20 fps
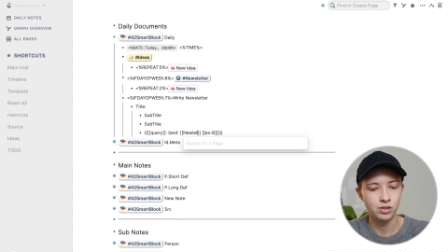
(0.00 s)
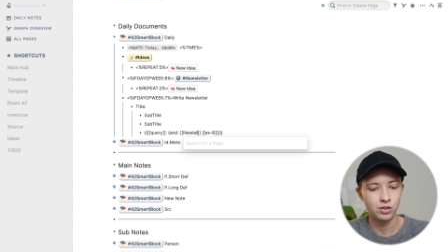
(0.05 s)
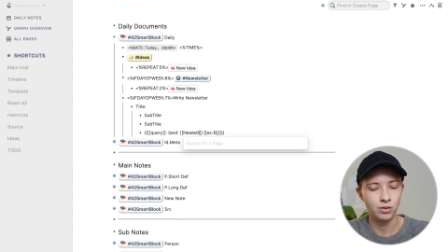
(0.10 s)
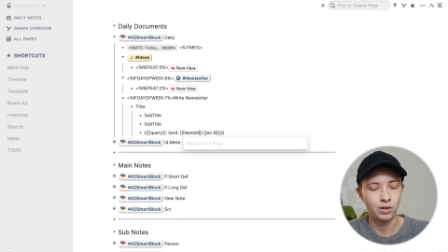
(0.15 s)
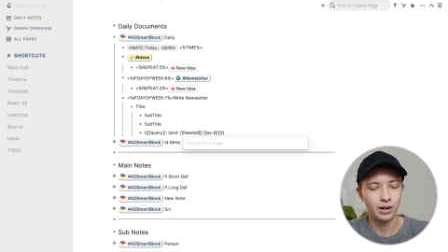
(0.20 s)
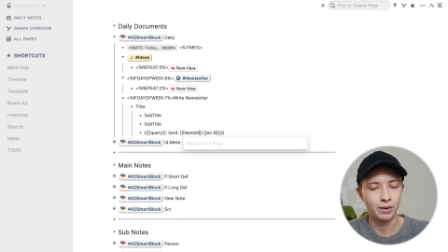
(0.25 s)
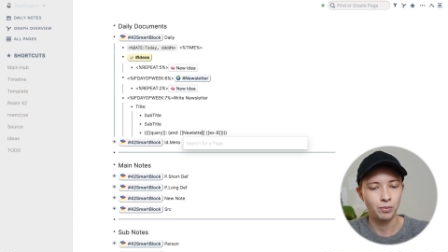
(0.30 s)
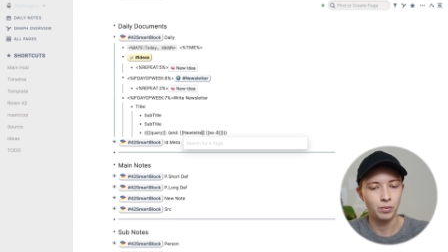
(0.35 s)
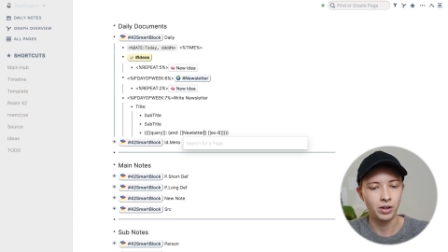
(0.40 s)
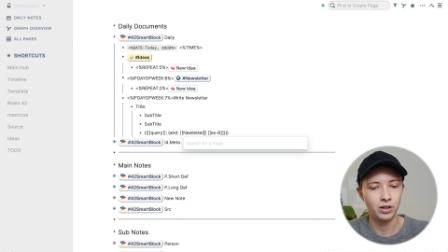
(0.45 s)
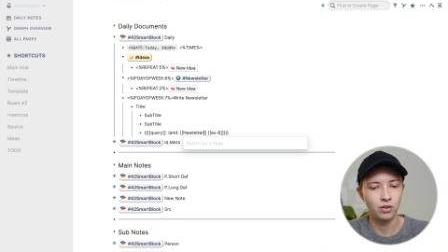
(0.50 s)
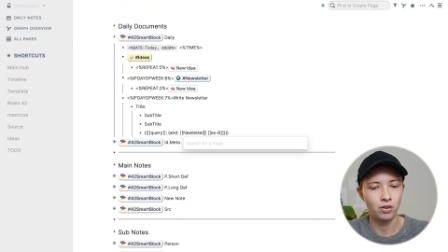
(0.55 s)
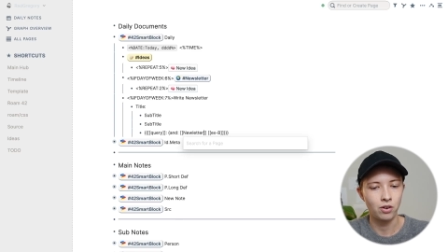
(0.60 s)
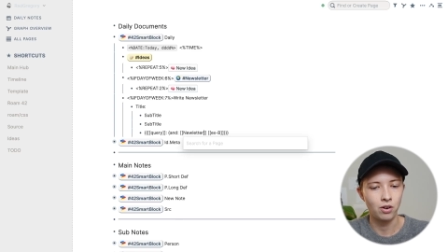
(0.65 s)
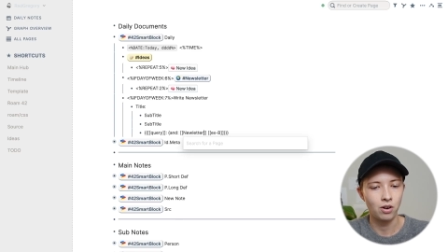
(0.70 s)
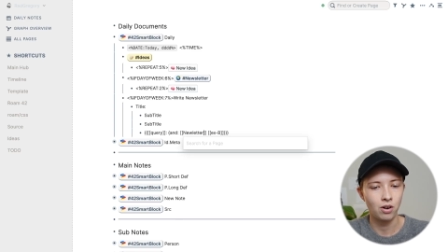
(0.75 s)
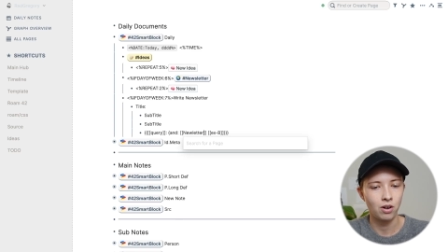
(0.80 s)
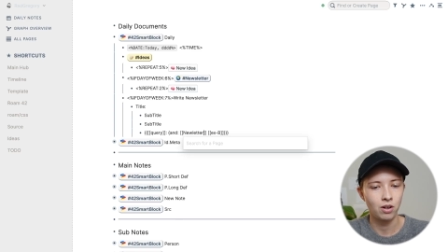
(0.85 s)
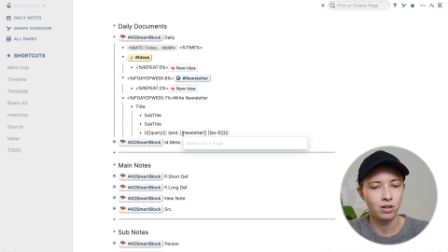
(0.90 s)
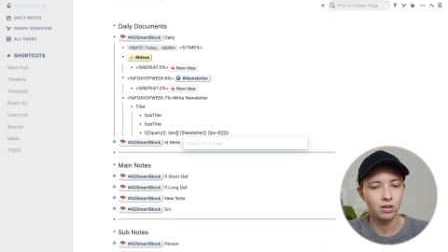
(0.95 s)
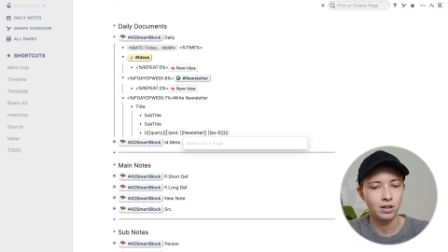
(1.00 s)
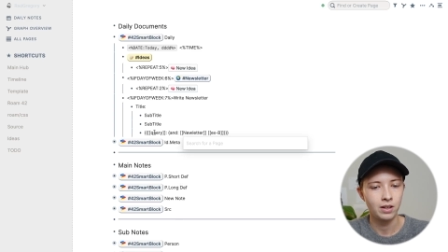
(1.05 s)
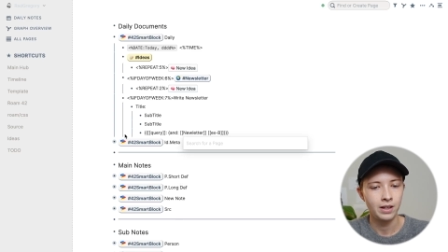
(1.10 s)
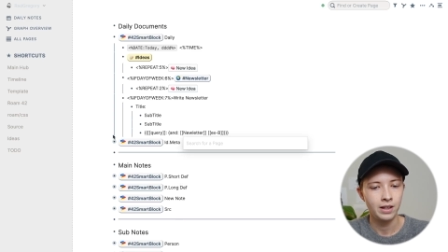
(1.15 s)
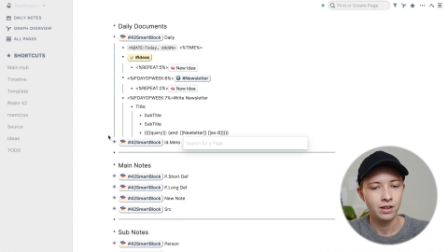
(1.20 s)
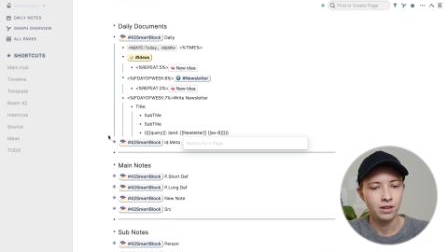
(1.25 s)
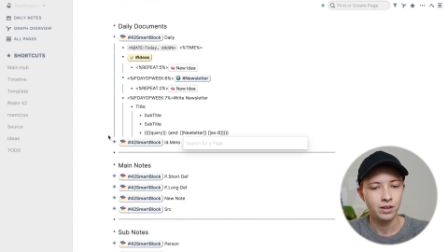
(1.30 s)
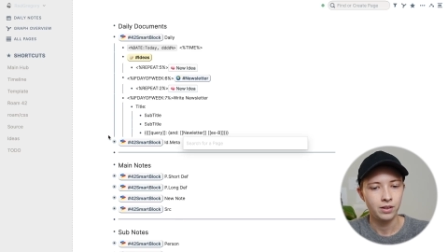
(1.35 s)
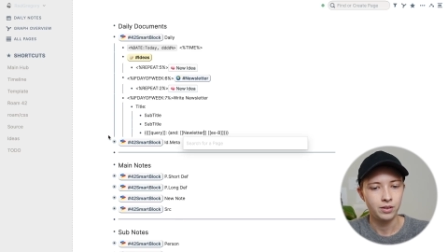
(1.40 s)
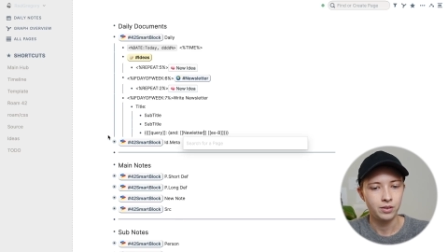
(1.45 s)
So I want all
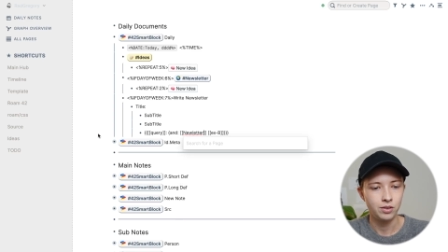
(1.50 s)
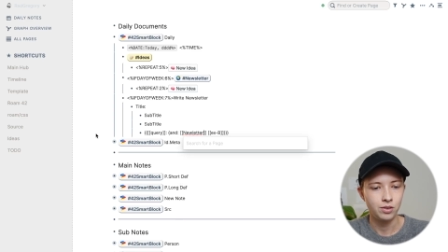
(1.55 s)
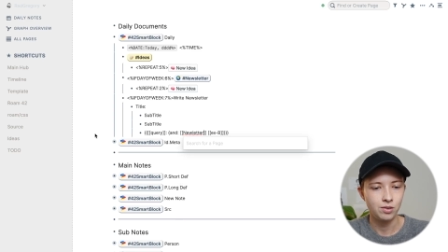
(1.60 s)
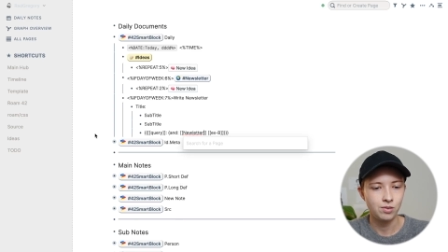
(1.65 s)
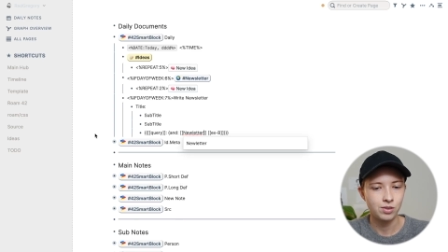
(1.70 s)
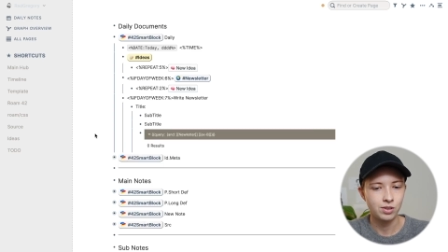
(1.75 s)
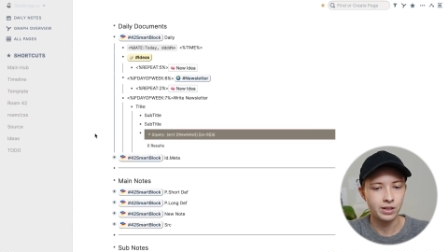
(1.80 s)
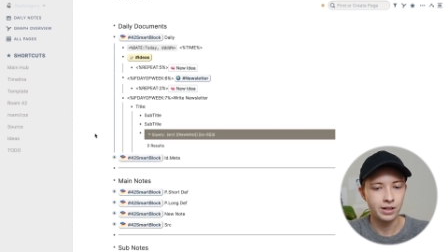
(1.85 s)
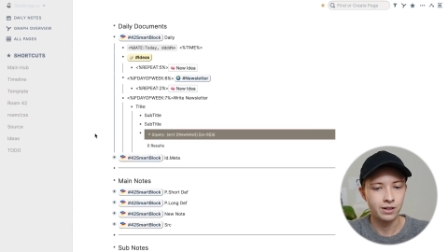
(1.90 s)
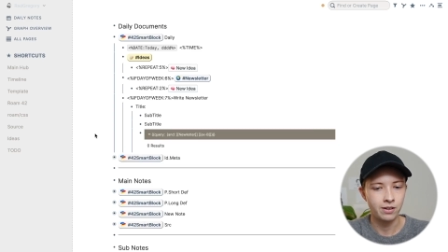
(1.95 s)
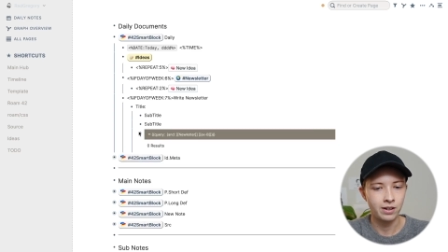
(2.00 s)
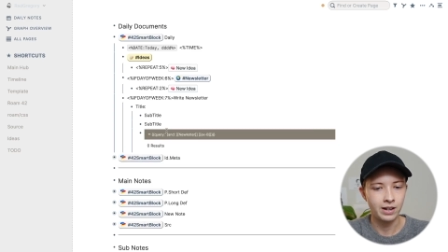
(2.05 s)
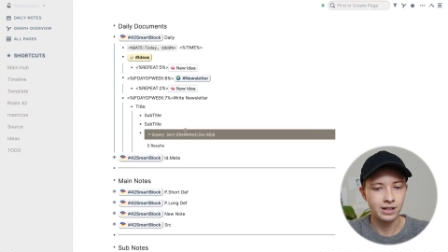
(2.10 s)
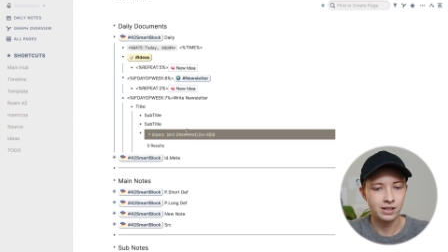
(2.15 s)
newsletter